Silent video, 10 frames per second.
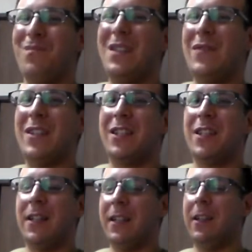Give it a
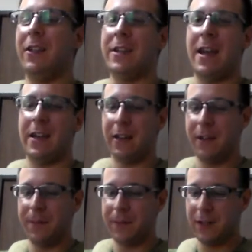solid little yank.
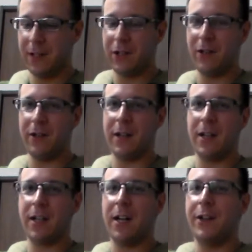Because
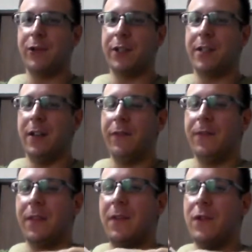your Condor
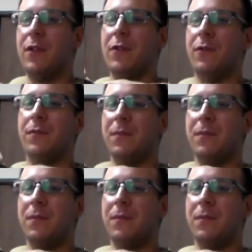stuff, if you do...